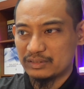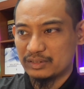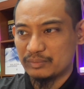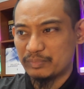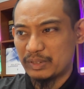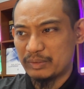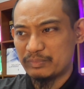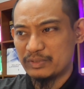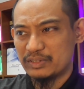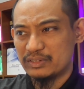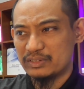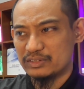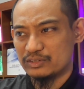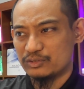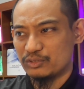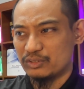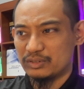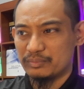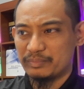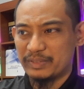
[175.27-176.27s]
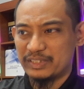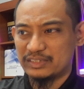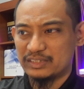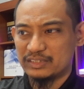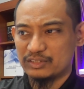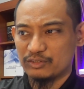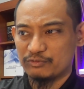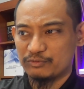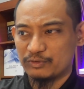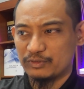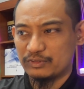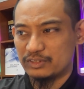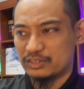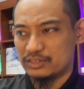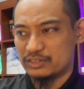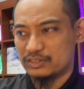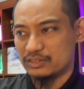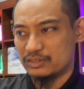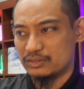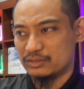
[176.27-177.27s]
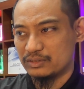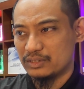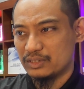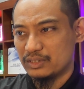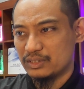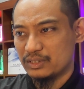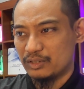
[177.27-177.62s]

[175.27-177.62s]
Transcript: the Bible is not the basis or foundation